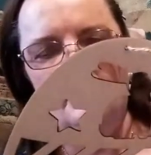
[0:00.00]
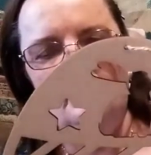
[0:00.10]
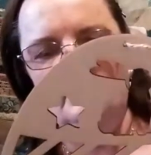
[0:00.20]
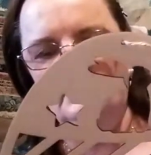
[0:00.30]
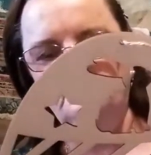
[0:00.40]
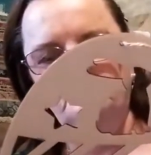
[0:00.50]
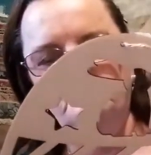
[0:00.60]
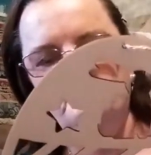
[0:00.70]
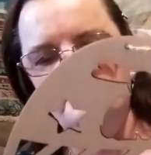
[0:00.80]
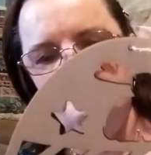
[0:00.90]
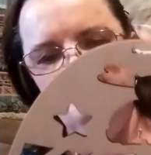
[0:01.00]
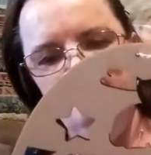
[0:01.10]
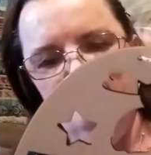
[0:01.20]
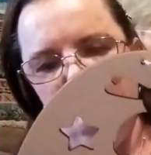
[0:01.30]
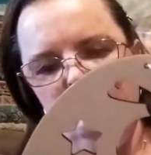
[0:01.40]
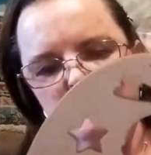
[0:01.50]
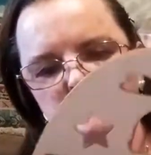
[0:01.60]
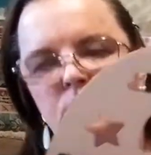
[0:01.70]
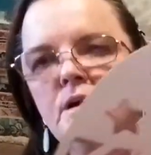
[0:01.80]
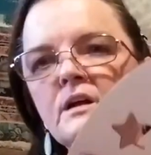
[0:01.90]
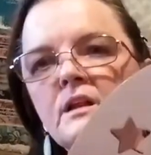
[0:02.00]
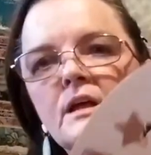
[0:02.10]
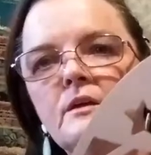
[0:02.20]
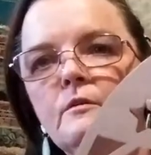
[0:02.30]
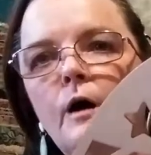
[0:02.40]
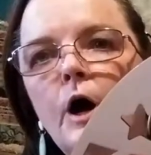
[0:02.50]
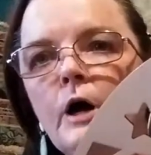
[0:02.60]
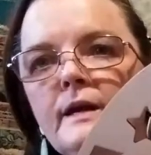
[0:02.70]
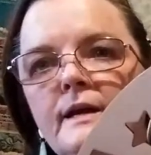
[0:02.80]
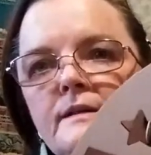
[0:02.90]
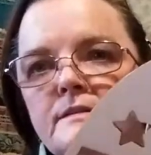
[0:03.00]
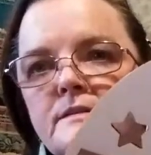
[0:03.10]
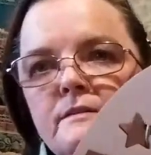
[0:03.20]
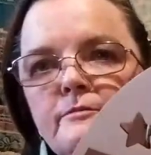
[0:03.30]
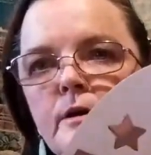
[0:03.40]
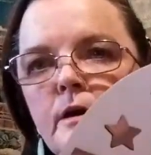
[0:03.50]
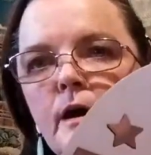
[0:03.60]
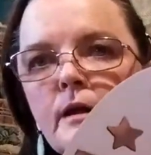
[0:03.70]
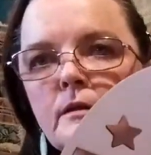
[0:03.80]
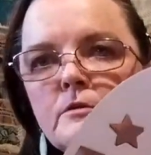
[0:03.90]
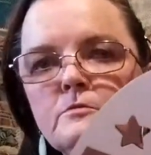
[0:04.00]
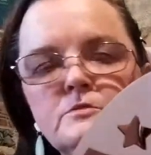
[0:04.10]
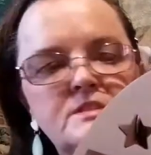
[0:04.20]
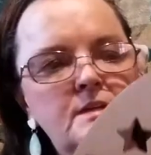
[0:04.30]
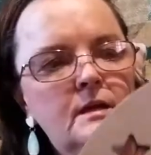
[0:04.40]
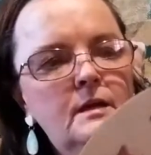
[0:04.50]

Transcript: Um, put glitter on it in different colors.